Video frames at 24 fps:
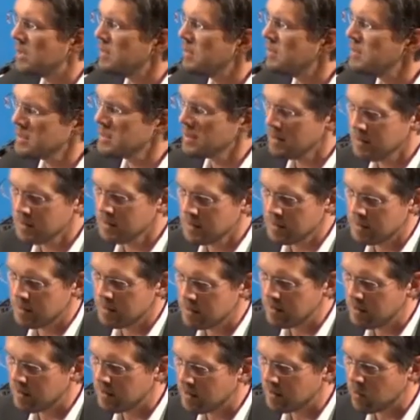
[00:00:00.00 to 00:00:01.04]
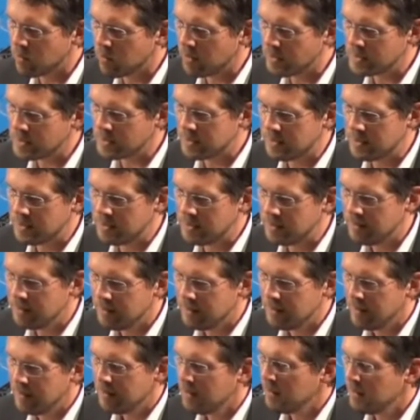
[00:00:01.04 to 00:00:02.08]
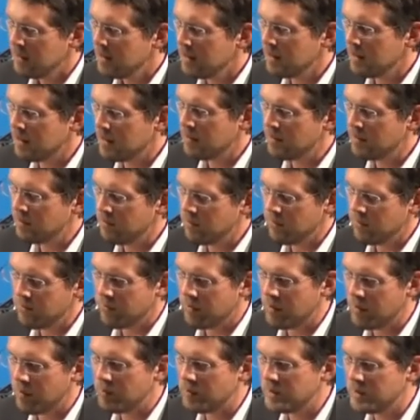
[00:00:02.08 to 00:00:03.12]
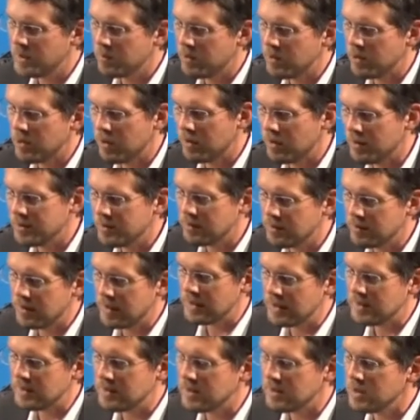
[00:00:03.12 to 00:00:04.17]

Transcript: Here's a question from someone in the audience who'd like